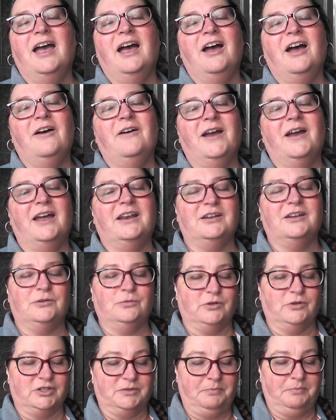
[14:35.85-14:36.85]
Oh, and it
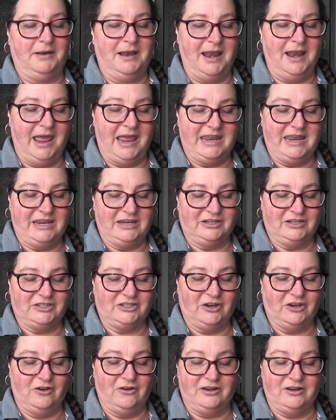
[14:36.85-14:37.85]
was playing
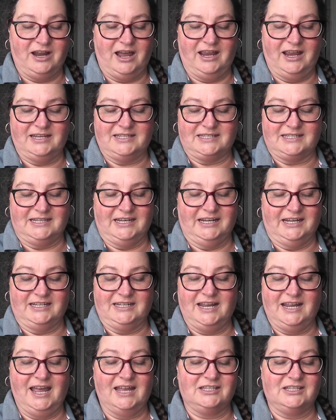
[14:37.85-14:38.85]
so nicely. It
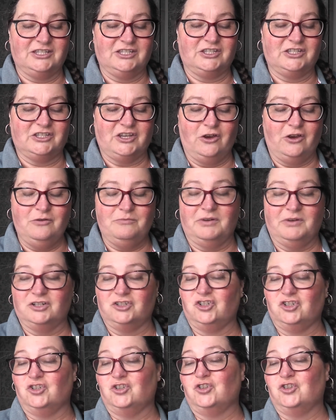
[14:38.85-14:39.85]
had so
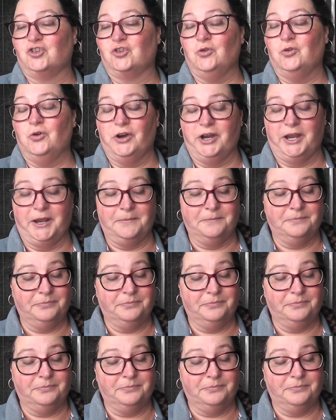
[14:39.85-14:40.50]
much joy.